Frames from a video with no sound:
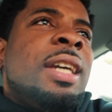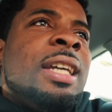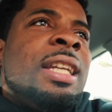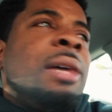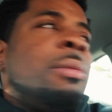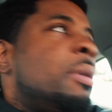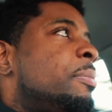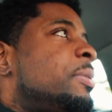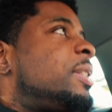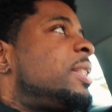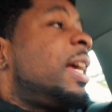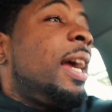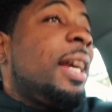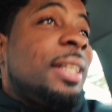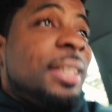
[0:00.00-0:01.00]
And I'm
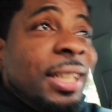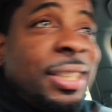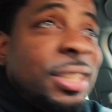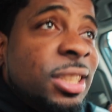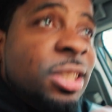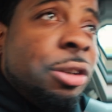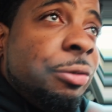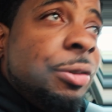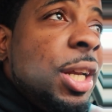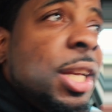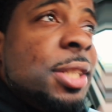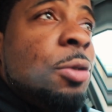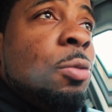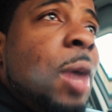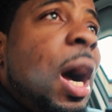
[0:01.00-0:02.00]
upset. This is the
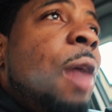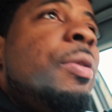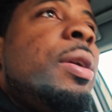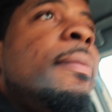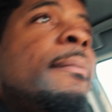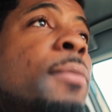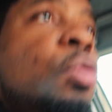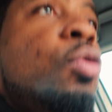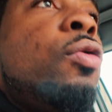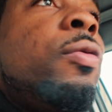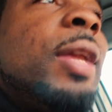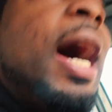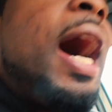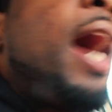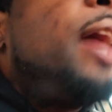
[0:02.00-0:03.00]
reason why we
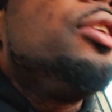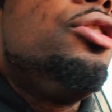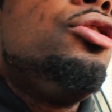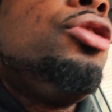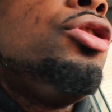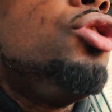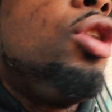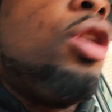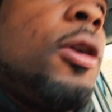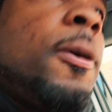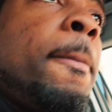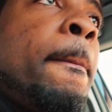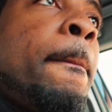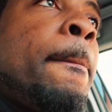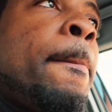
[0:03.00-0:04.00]
moved out of New York.
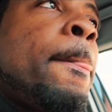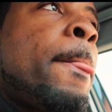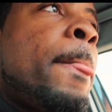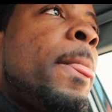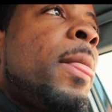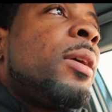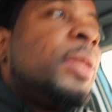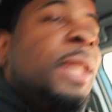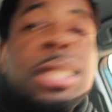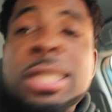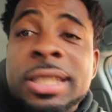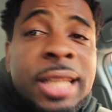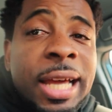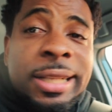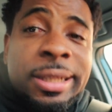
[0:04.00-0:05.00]
This
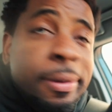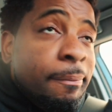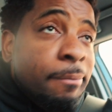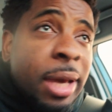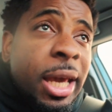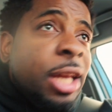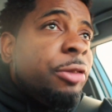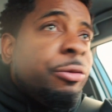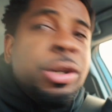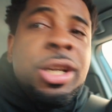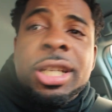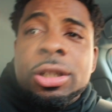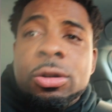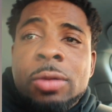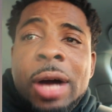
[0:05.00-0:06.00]
is, like, the main
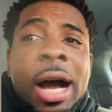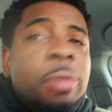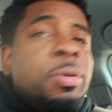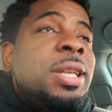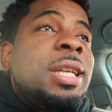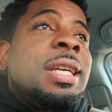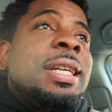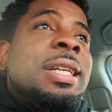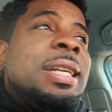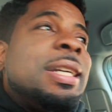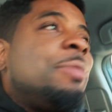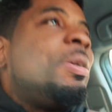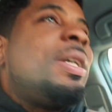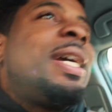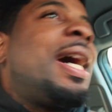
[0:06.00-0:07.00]
reason why
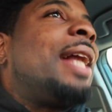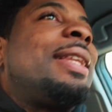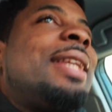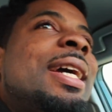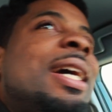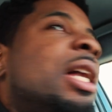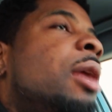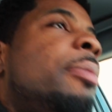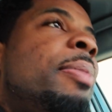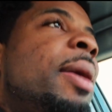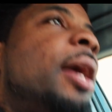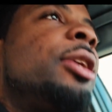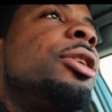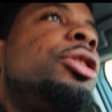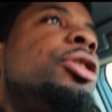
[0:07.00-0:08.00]
we got the hell up
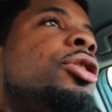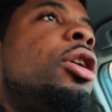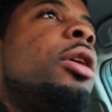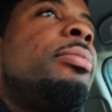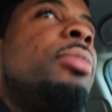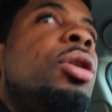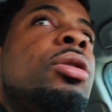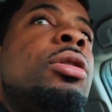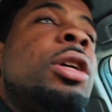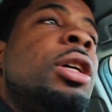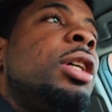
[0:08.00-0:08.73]
out of New York, bro.